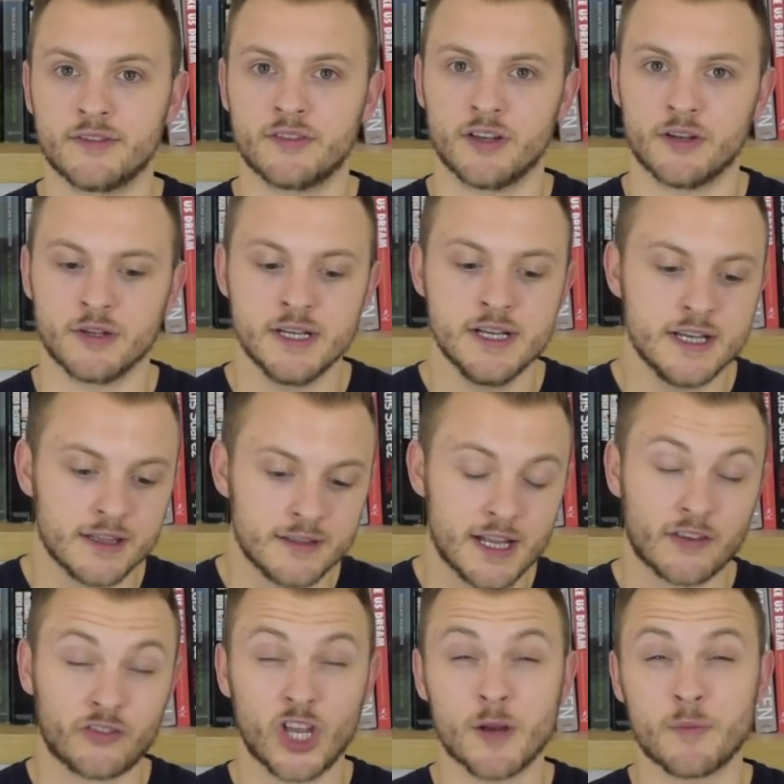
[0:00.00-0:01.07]
So
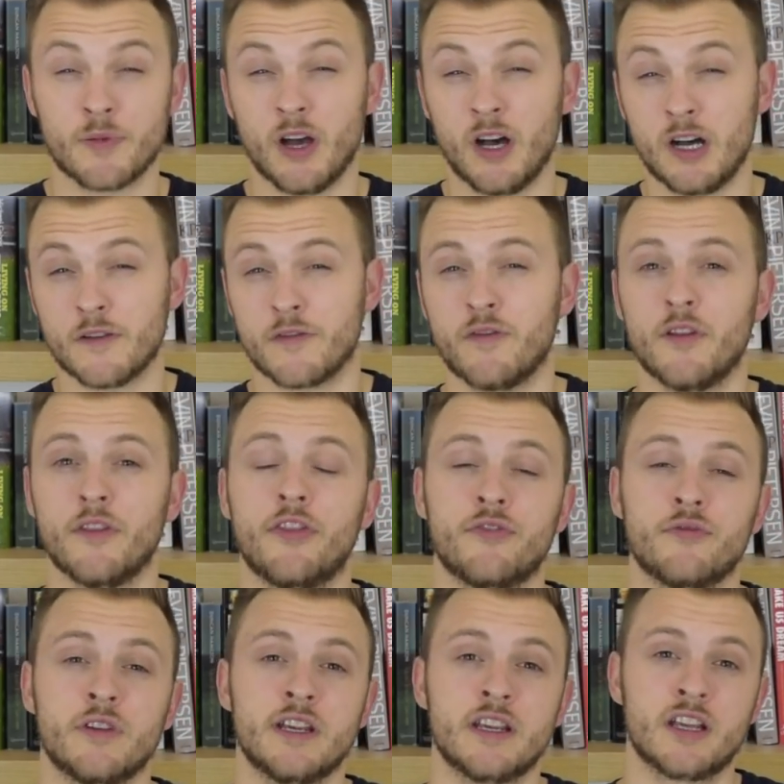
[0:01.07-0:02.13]
let's hope our front
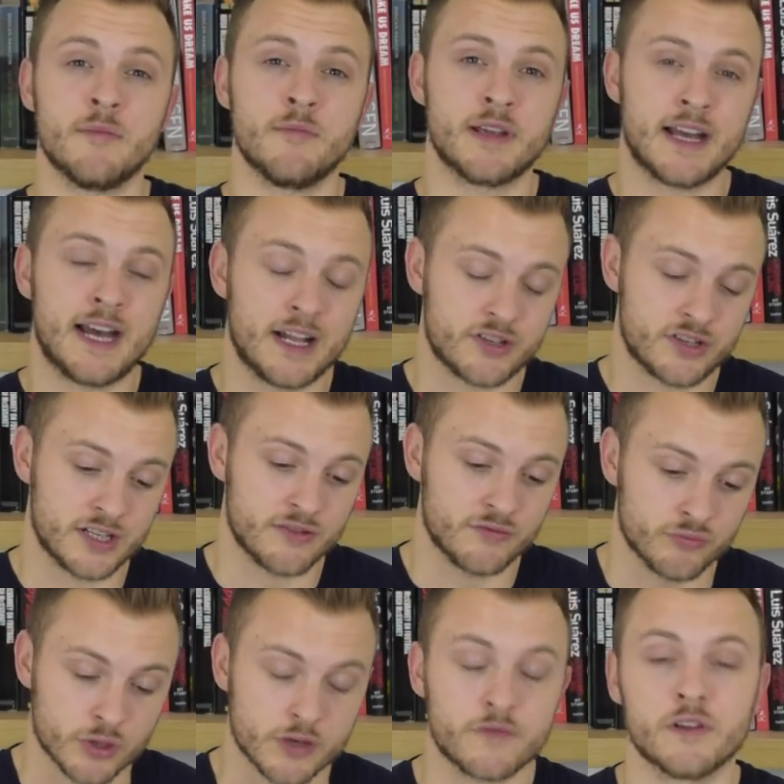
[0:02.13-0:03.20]
three can be actually
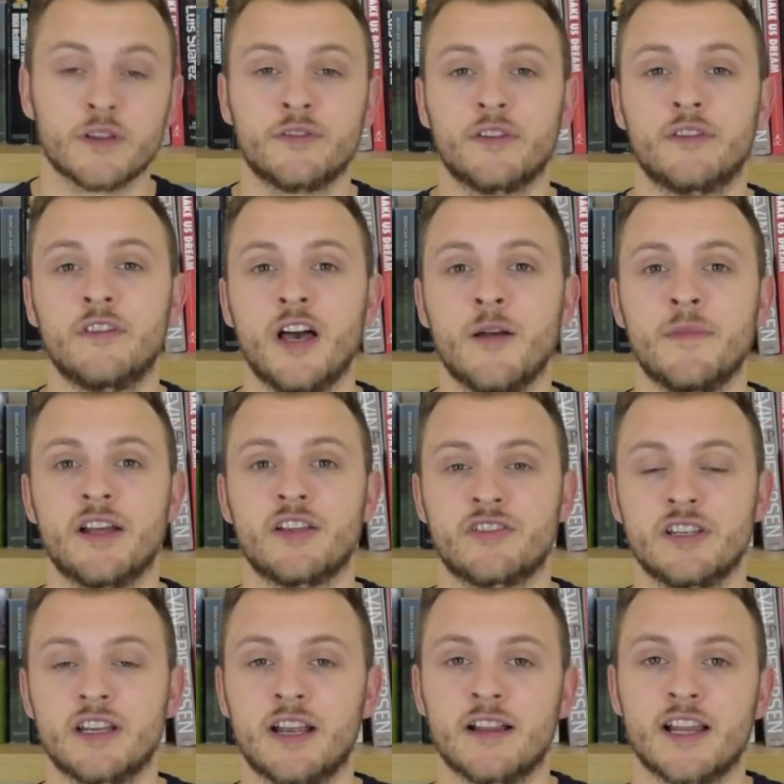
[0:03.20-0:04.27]
ruthless this time and
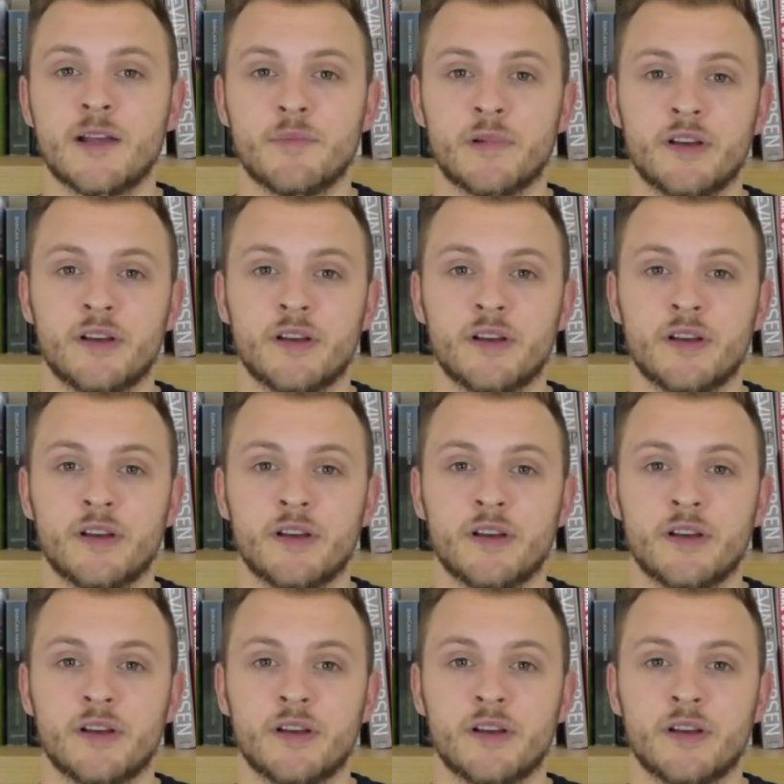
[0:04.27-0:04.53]
actually click,